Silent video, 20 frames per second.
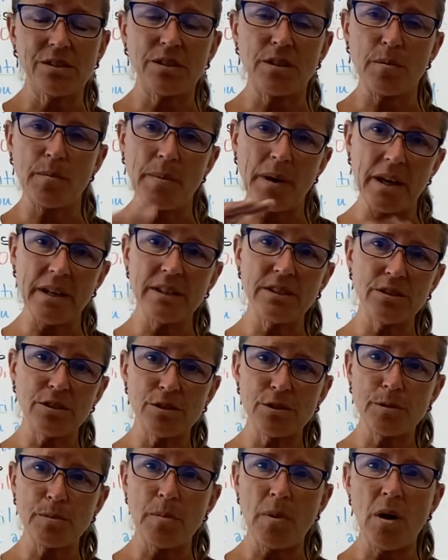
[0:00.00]
Their bodies are
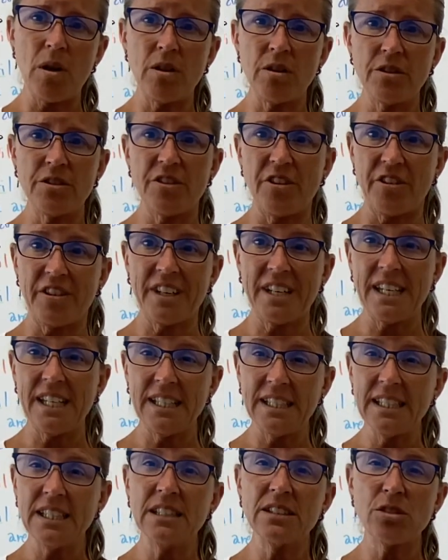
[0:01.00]
smaller, their
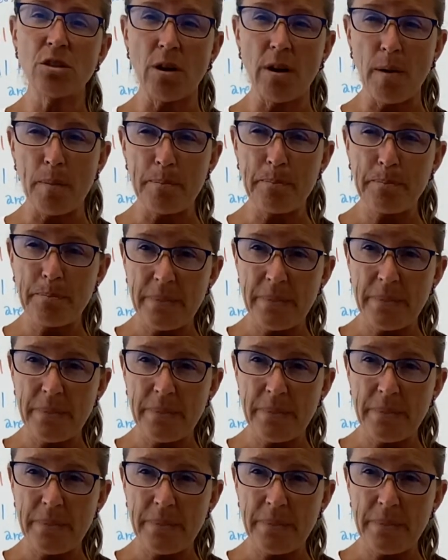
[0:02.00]
kidneys are